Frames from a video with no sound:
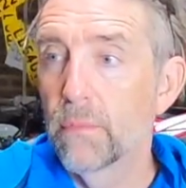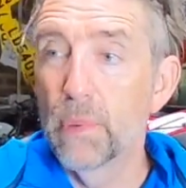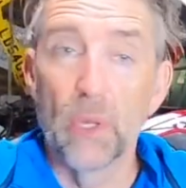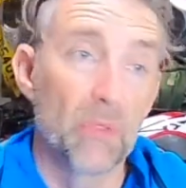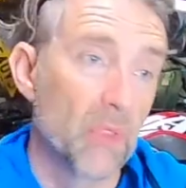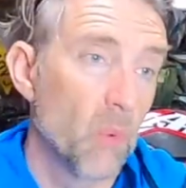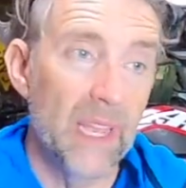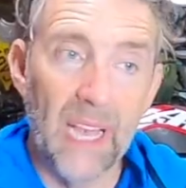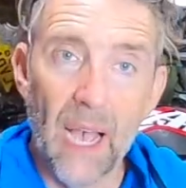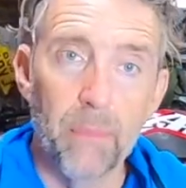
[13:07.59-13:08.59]
but the way
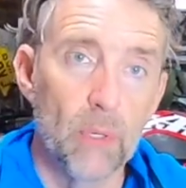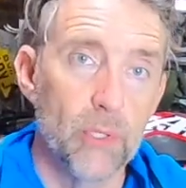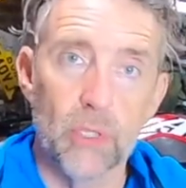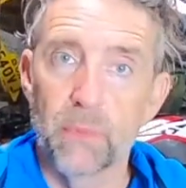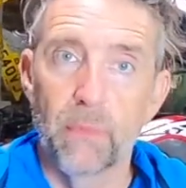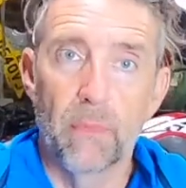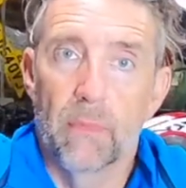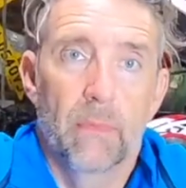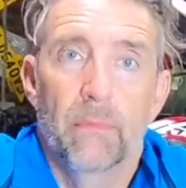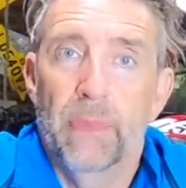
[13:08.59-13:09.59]
that Apple just
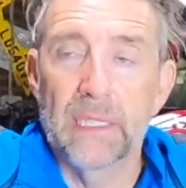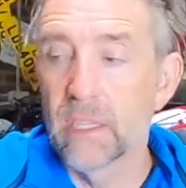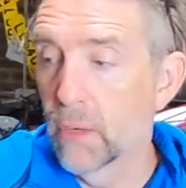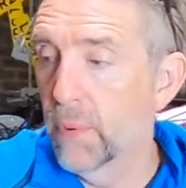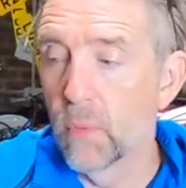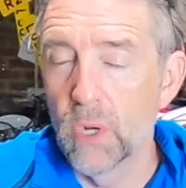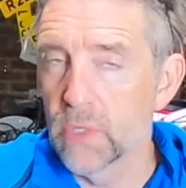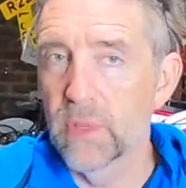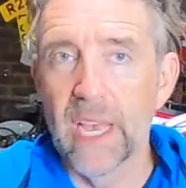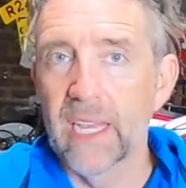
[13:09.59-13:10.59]
picked it up and
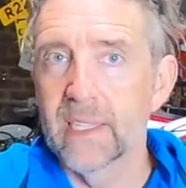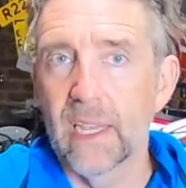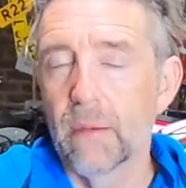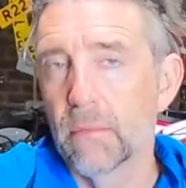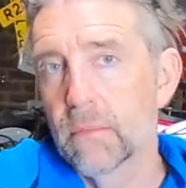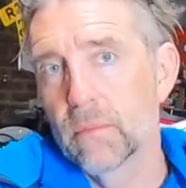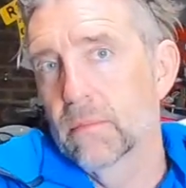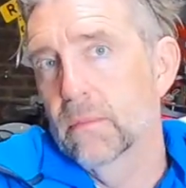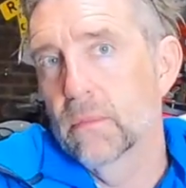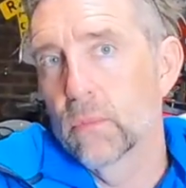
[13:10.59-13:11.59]
worked with the headset
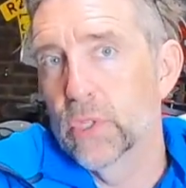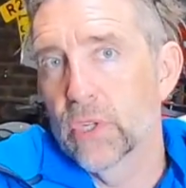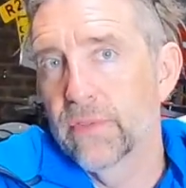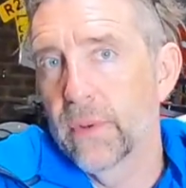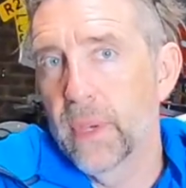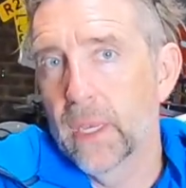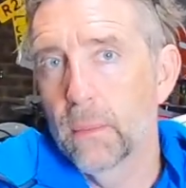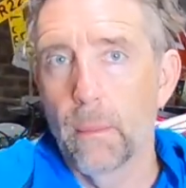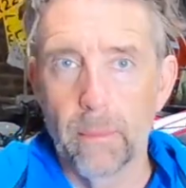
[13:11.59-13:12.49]
was good for me.